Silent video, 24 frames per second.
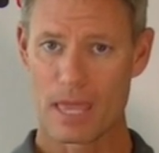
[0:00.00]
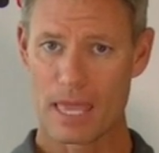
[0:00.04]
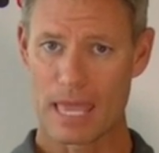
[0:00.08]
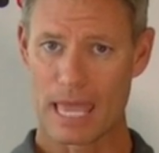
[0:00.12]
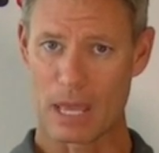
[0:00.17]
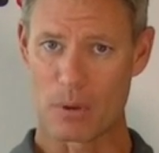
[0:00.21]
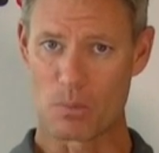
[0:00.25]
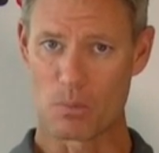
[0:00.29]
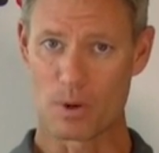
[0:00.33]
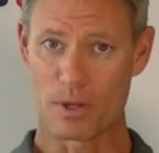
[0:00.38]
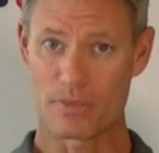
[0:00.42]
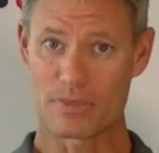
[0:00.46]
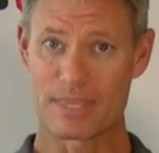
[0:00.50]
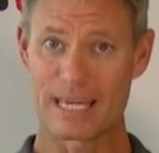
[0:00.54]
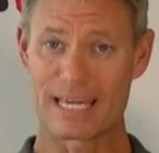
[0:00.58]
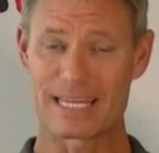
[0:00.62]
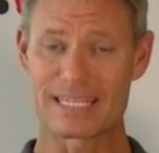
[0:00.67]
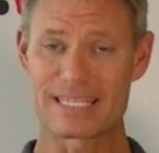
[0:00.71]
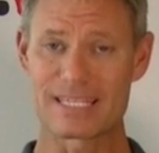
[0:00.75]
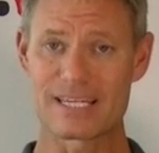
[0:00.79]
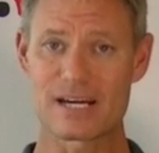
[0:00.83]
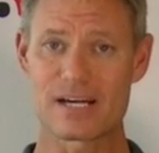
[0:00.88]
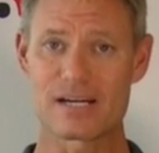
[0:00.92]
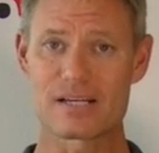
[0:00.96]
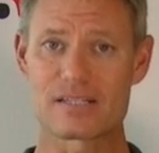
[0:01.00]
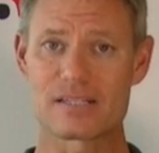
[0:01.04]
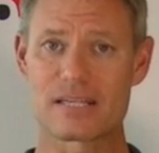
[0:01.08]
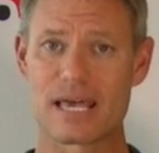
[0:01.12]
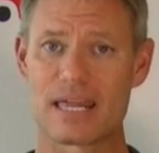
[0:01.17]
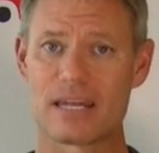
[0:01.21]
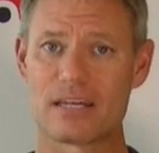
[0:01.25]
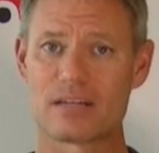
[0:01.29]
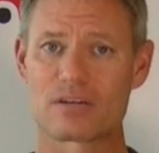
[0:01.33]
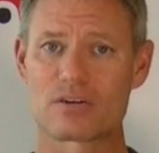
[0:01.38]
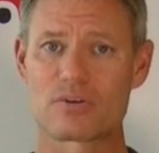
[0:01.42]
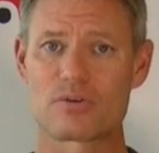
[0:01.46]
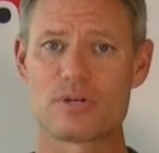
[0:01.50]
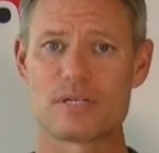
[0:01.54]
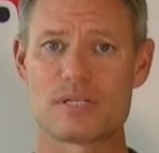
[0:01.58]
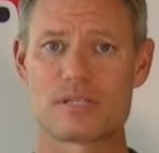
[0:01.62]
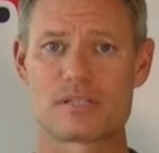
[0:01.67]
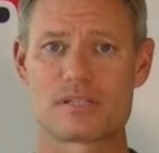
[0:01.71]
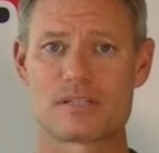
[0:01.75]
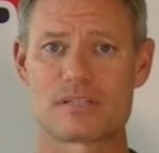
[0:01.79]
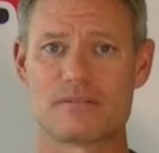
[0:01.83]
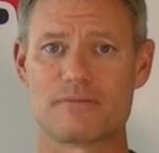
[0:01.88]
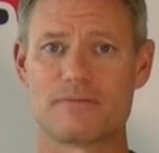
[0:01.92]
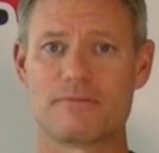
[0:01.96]
And what that does, that
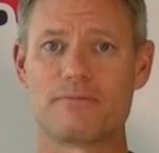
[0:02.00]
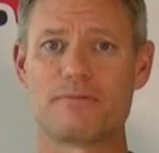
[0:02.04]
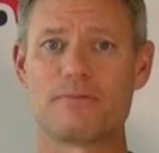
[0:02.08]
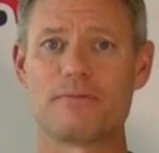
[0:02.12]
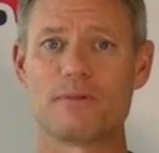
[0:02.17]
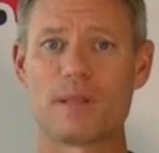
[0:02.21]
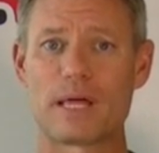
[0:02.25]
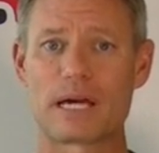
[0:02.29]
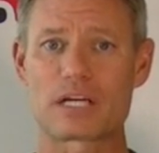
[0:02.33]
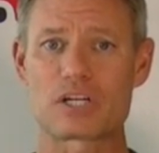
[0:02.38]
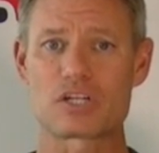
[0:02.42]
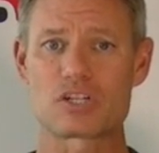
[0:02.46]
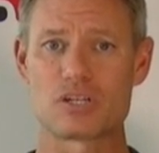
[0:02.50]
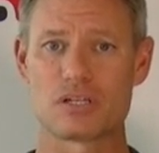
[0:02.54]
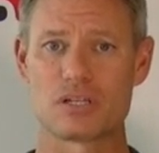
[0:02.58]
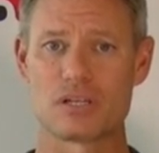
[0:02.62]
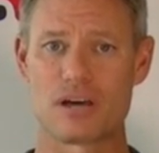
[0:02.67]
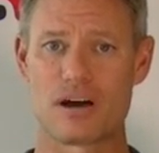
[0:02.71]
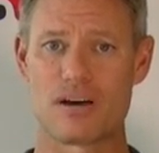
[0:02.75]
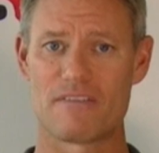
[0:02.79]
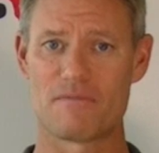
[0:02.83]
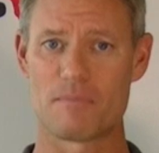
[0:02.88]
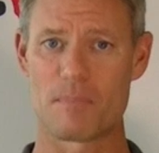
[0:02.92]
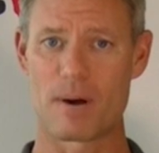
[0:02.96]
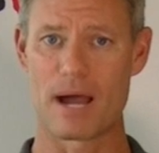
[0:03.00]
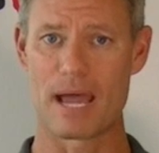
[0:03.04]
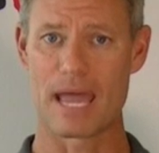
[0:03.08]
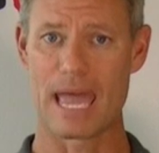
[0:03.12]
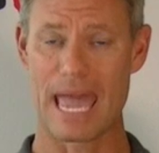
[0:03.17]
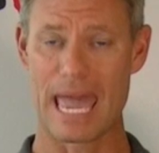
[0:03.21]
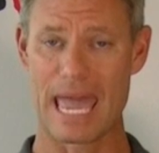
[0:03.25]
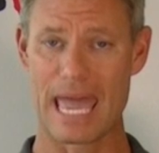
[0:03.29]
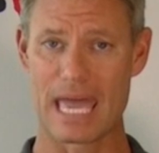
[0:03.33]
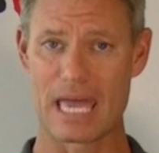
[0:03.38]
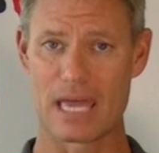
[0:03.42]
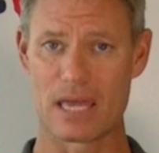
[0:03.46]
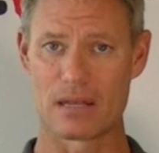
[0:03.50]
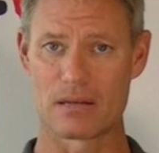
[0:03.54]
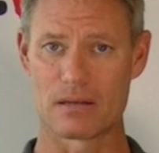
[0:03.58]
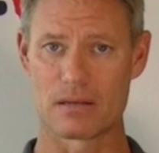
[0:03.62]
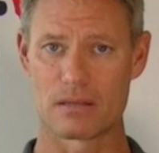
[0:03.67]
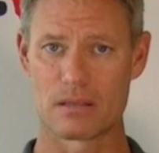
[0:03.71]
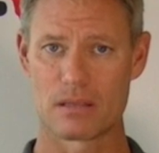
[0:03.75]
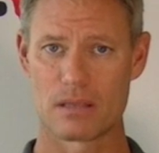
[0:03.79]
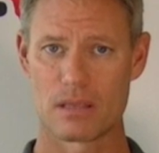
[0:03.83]
increases the flexion of my hand.